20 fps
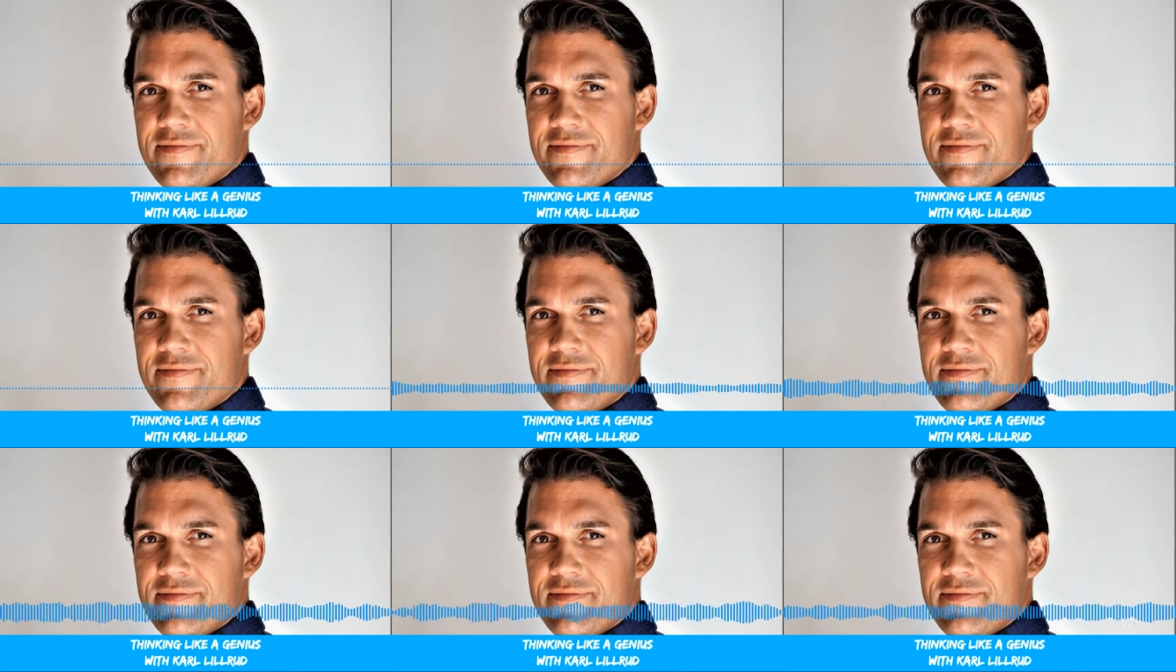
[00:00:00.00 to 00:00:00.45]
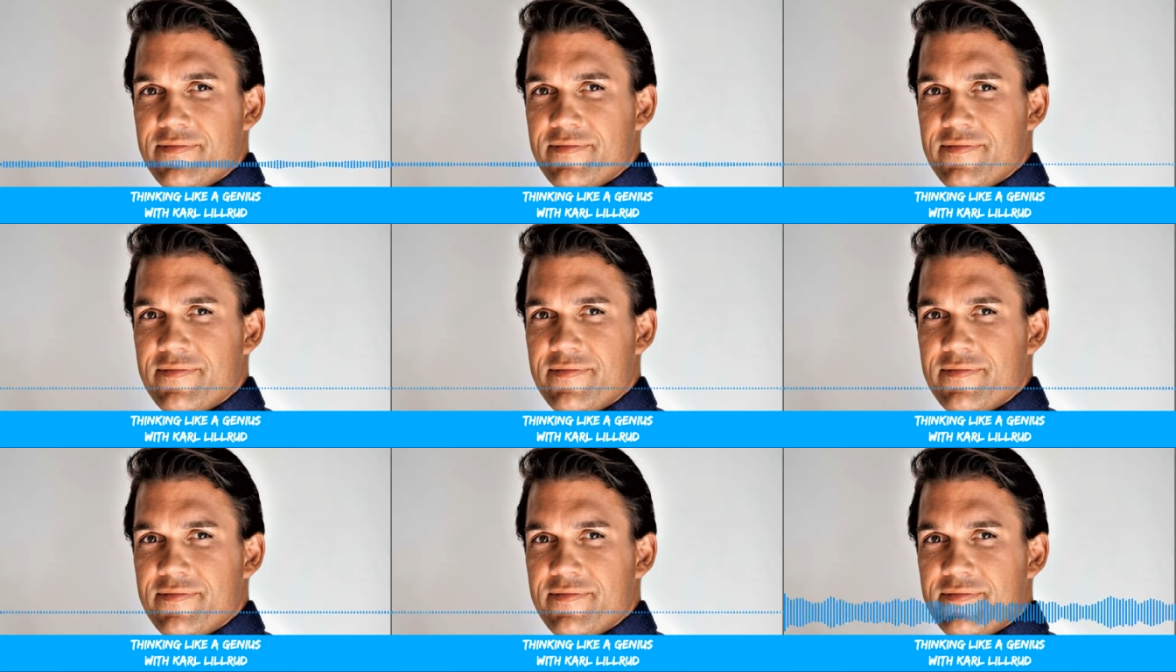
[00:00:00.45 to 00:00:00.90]
Uh,
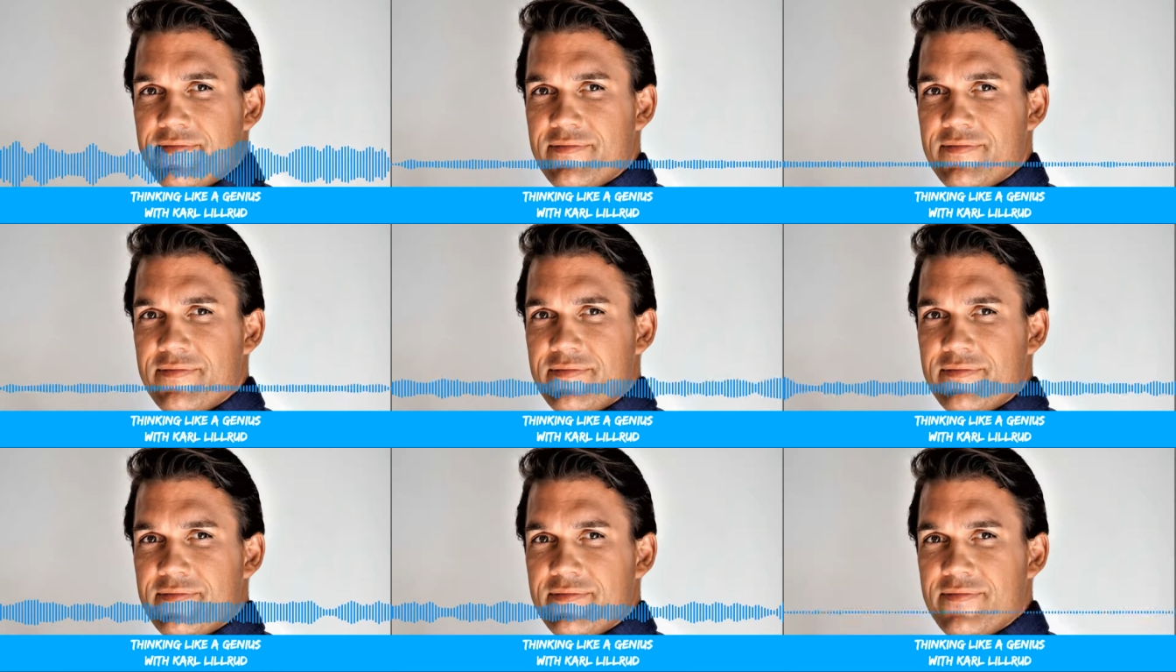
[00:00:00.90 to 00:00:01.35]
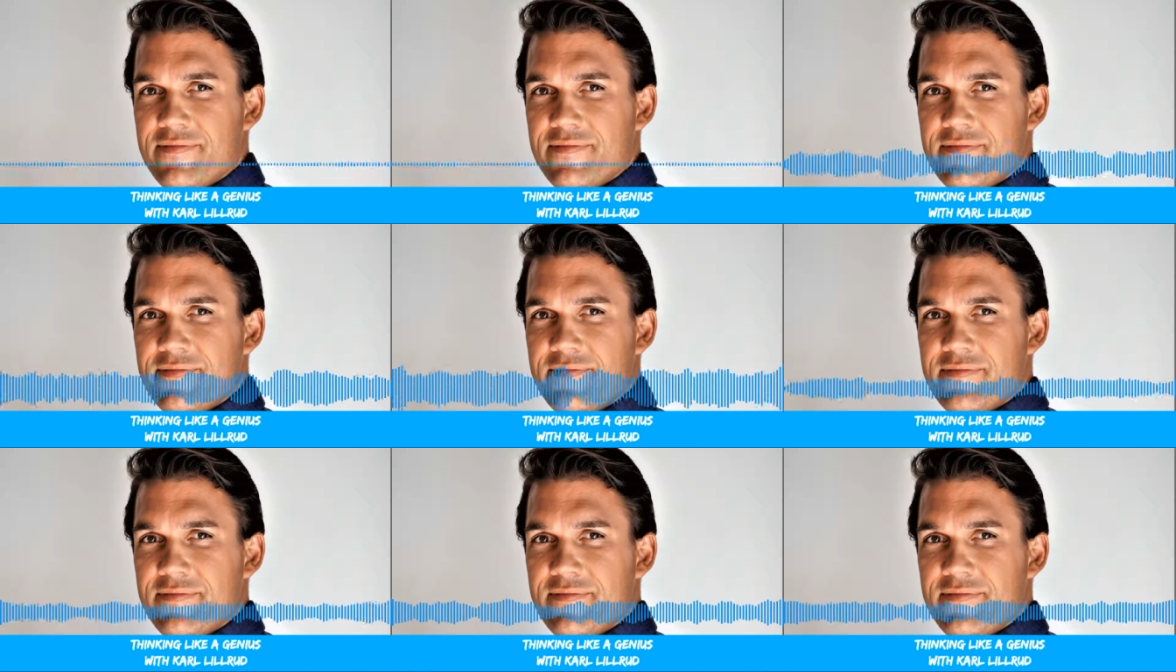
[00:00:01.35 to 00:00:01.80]
did you
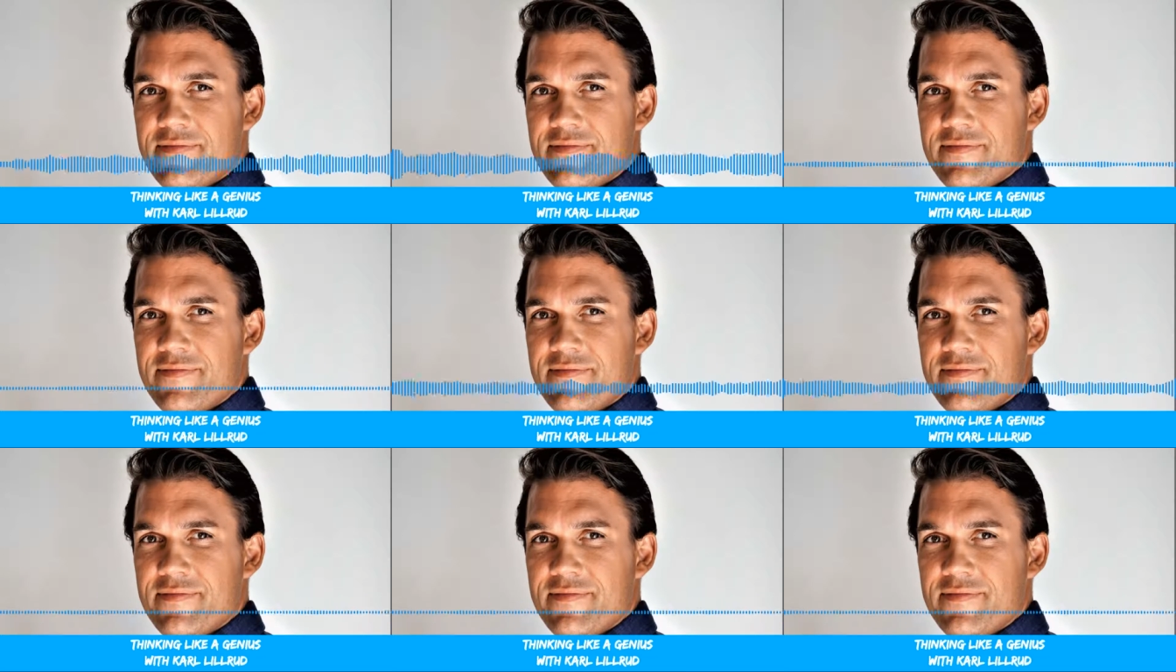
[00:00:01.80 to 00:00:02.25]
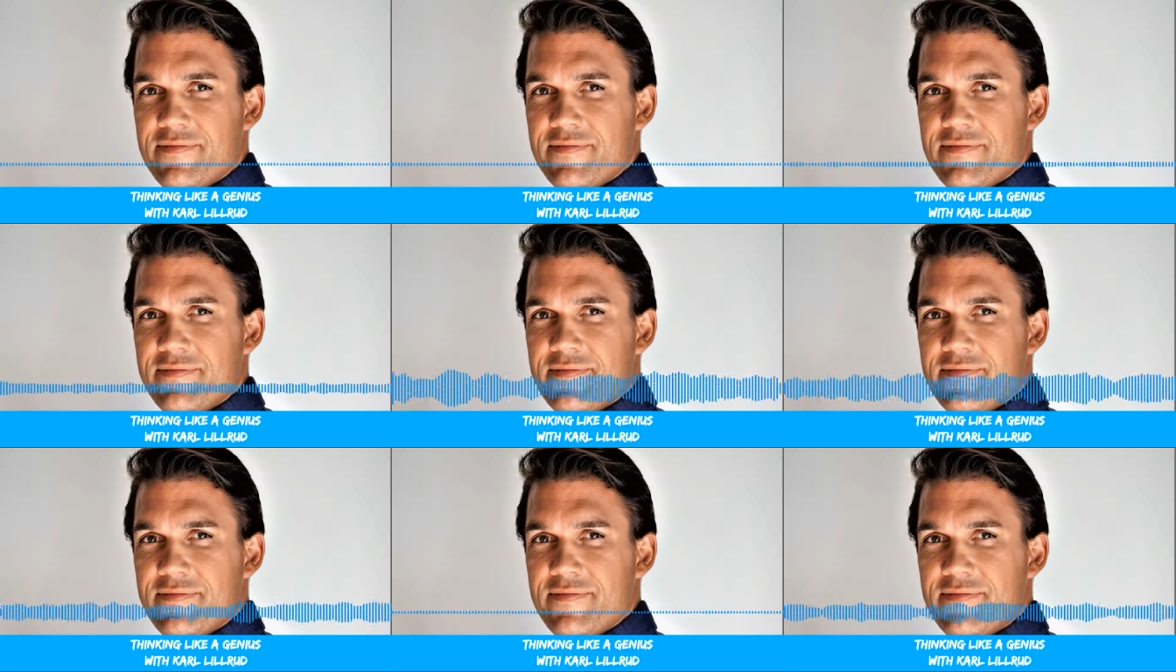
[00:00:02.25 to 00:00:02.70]
apply any kind of
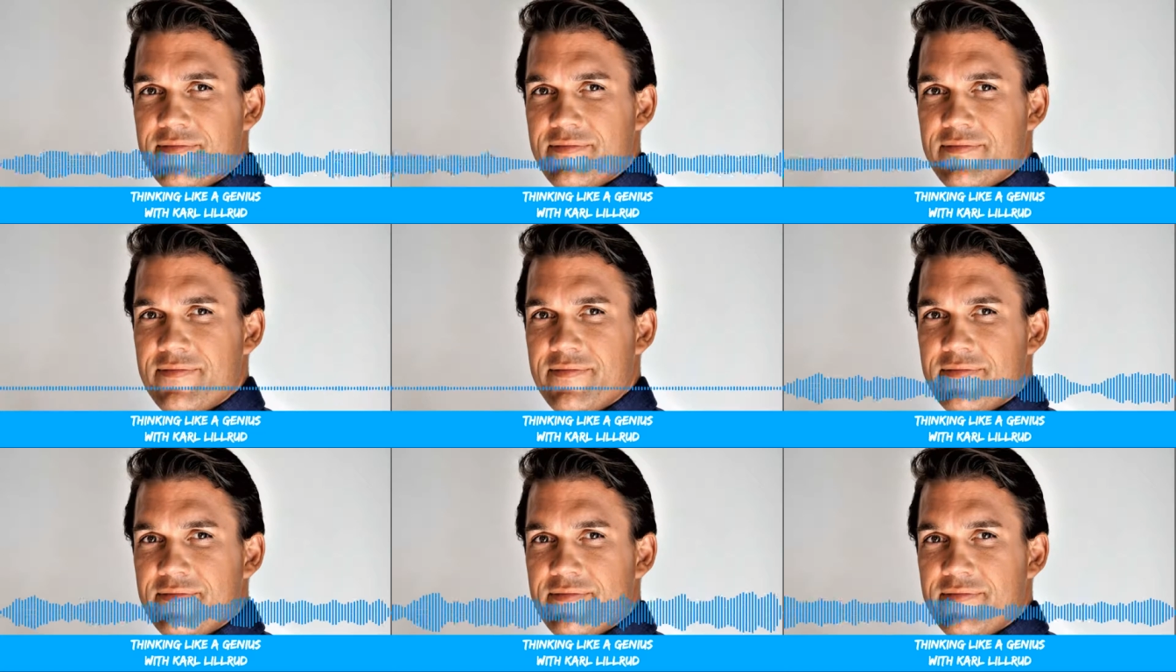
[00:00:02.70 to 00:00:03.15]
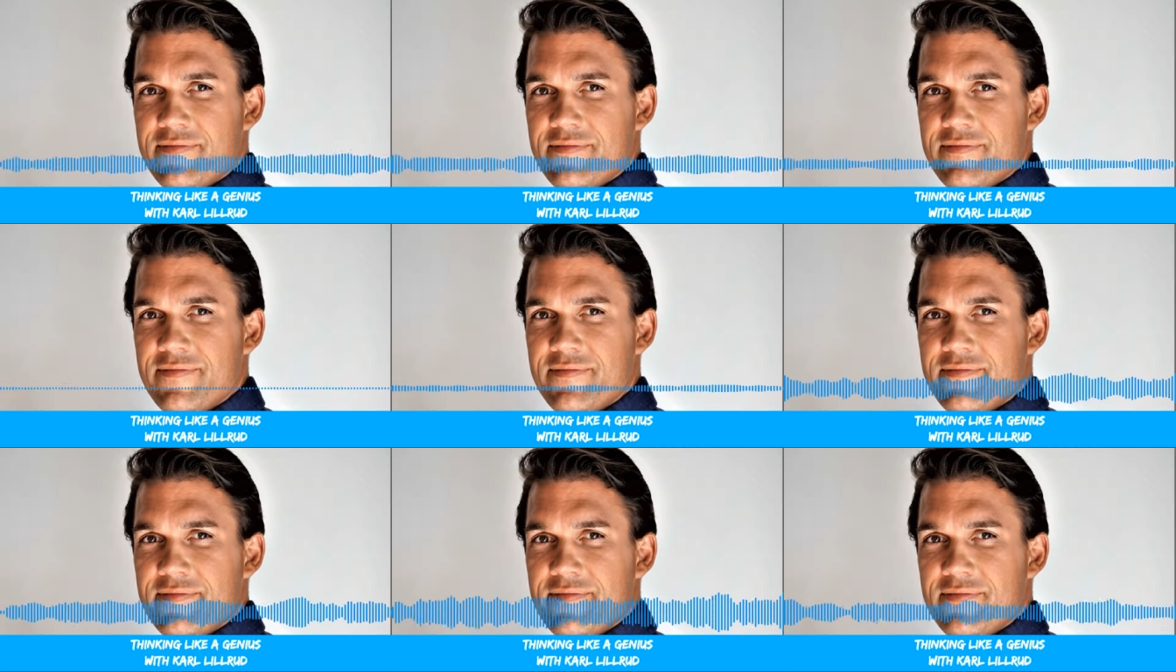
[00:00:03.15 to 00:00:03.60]
reframe feelings
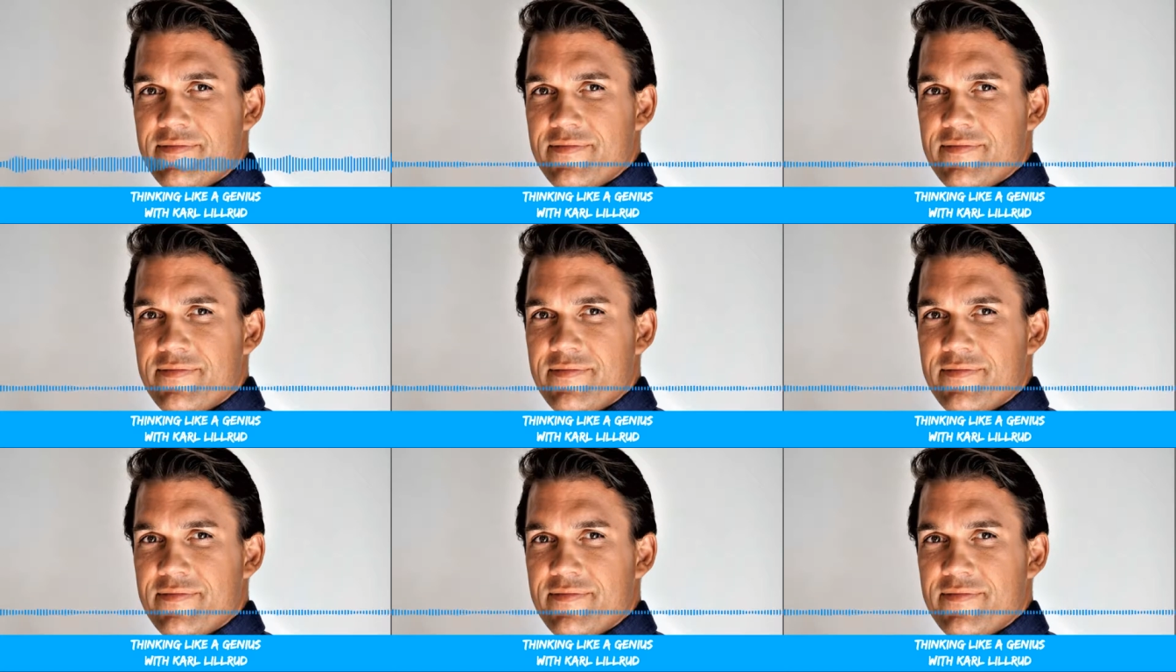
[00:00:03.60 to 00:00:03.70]
to that,